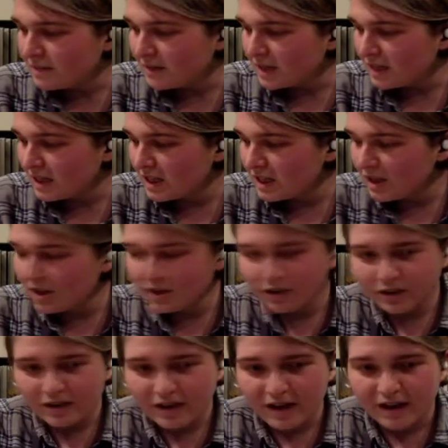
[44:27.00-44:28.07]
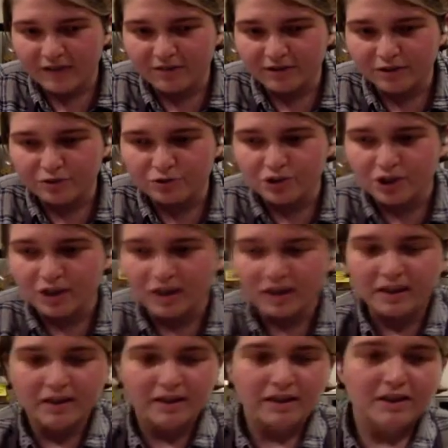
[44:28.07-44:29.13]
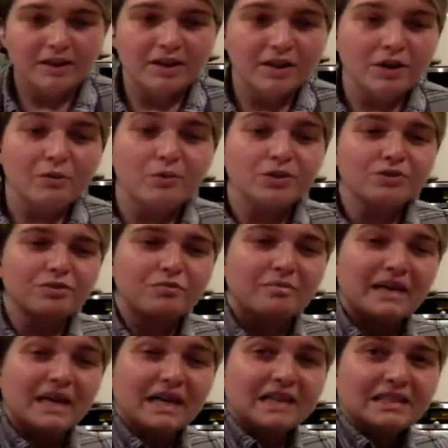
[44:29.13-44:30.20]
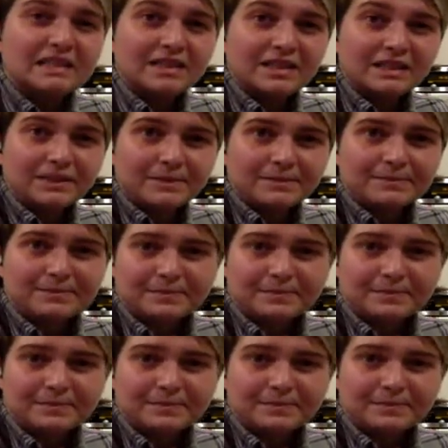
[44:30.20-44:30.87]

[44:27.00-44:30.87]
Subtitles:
but not fettuccine, which would be ideal